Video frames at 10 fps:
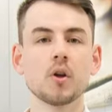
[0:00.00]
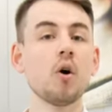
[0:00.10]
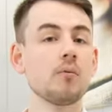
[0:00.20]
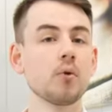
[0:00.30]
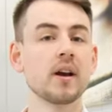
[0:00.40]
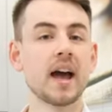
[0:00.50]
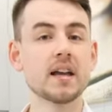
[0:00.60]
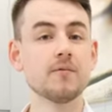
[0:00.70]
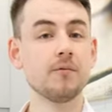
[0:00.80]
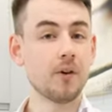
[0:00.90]
offering
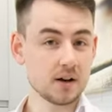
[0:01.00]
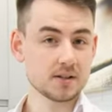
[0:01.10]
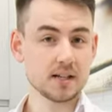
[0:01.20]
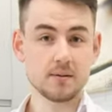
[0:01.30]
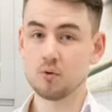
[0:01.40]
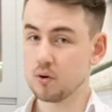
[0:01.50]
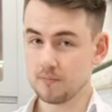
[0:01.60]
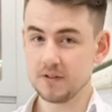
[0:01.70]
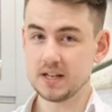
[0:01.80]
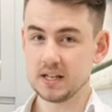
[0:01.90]
a vastly more
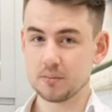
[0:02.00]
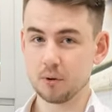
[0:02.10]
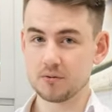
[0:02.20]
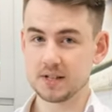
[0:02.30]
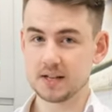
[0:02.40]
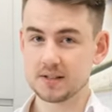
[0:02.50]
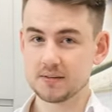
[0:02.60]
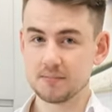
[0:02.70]
convenient process